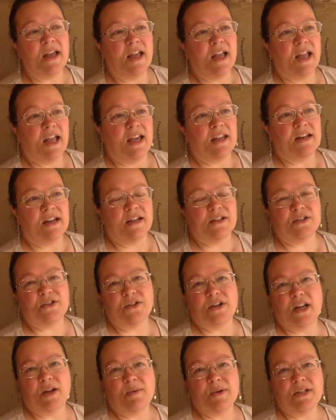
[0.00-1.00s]
and
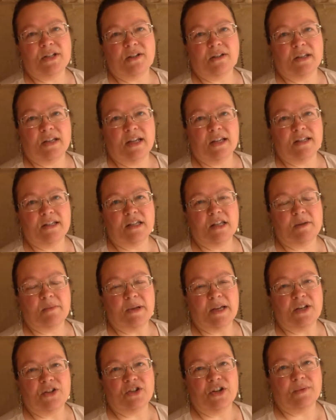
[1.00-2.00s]
yesterday we took the kids to the
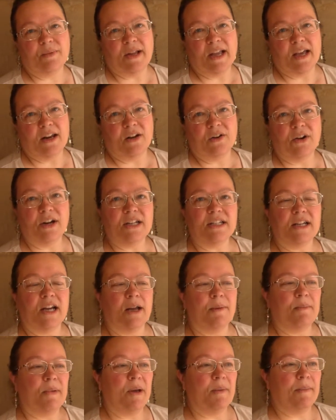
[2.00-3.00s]
beach and we had a great
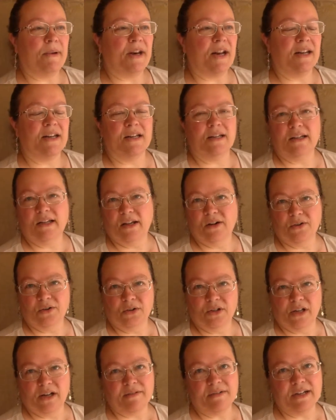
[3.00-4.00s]
time, but I didn't get a whole
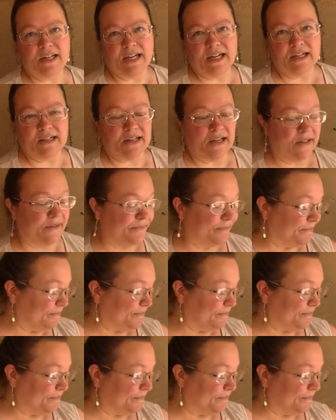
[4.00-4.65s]
lot of knitting done.